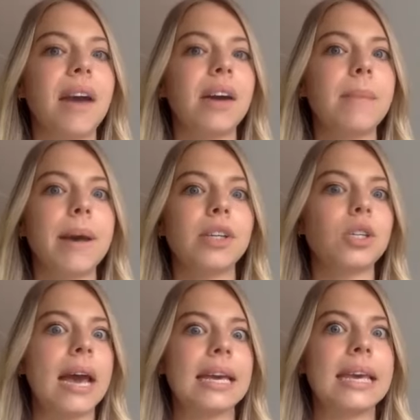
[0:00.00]
very much
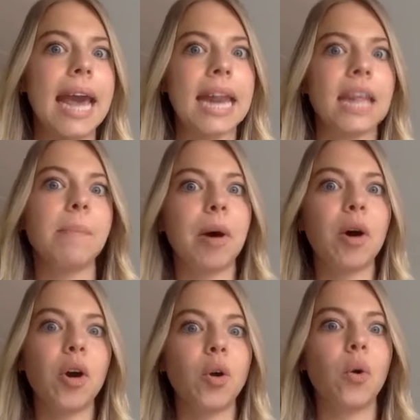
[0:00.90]
like get in the
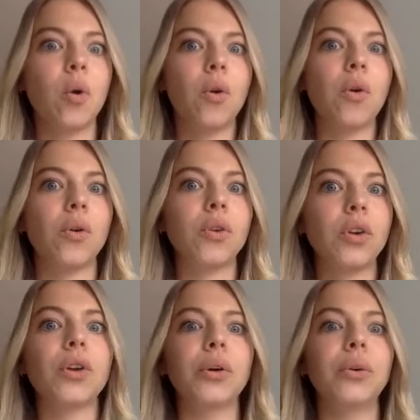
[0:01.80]
boat or,
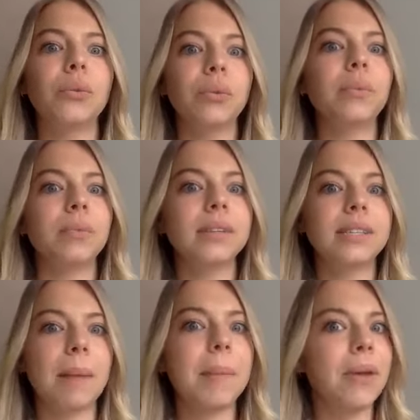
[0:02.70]
you know,
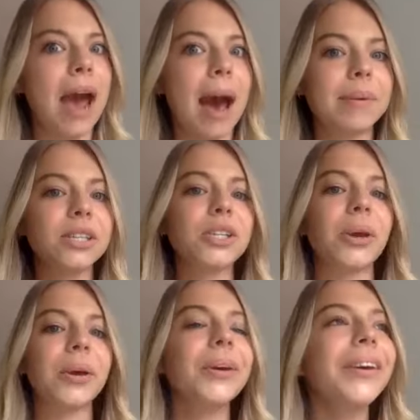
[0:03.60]
something could happen to
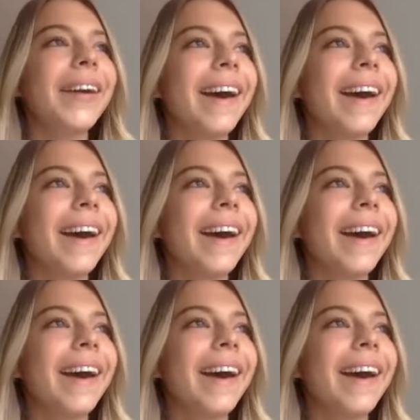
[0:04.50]
you.